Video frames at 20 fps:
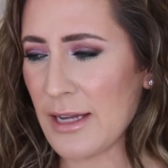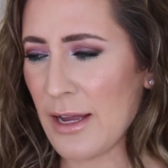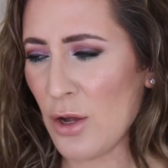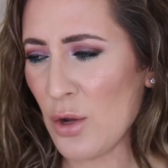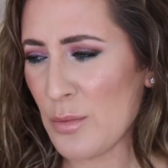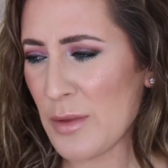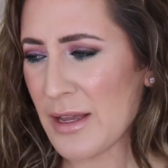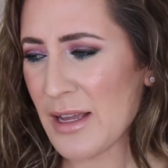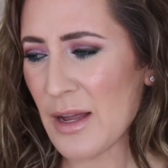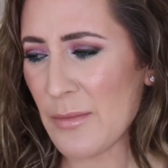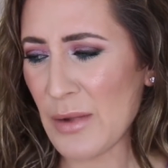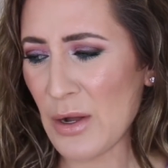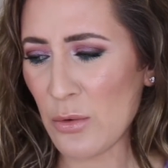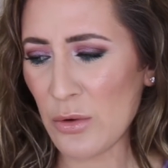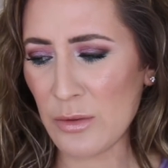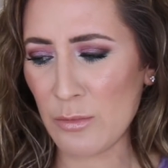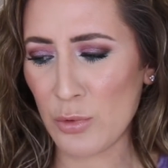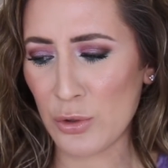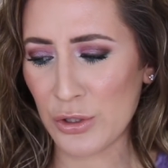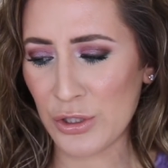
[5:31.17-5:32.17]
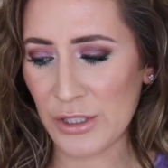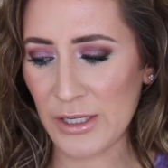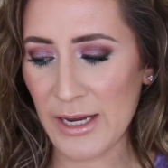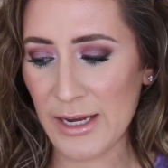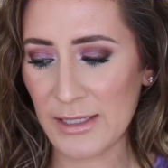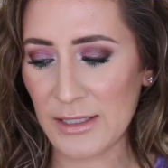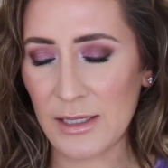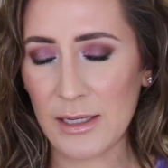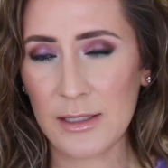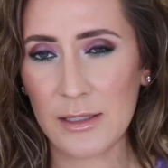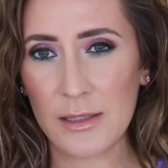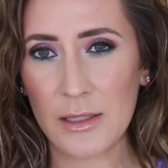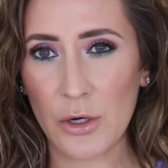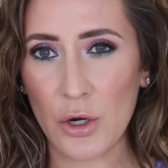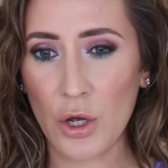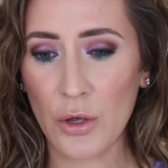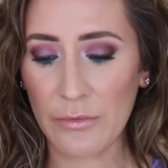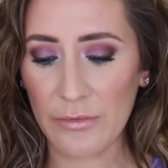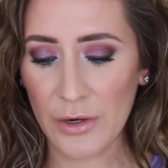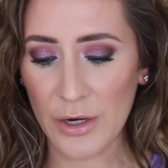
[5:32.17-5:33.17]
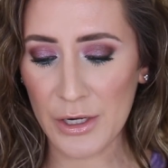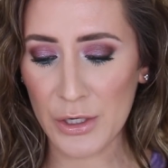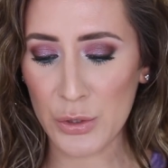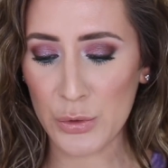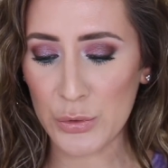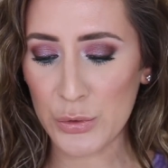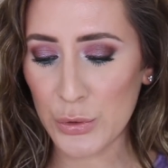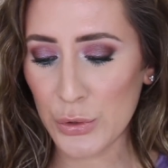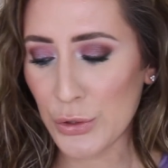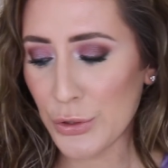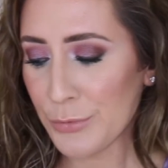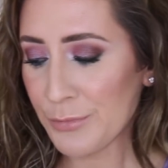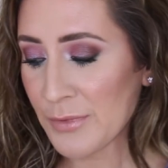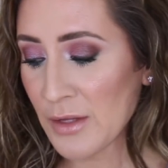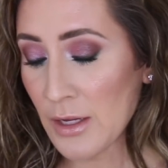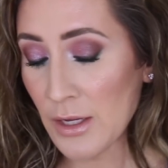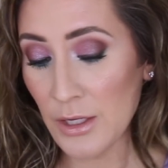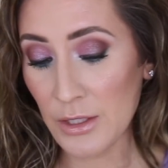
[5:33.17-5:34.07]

I hope they come out with more shades because they're all very neutral.